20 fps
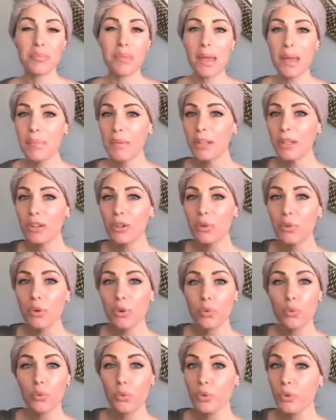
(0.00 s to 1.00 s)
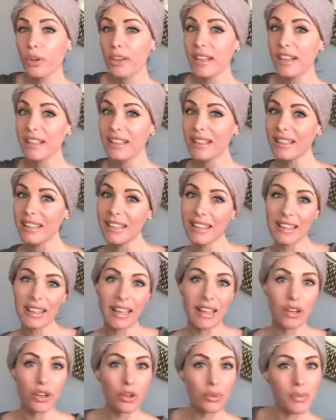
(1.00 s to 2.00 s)
maybe you were really
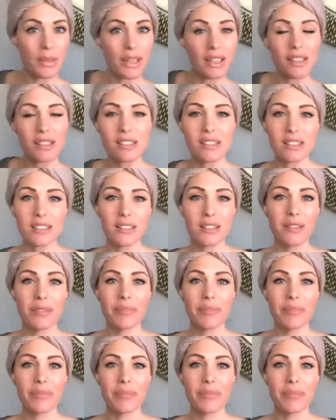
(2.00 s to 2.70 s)
hit or miss,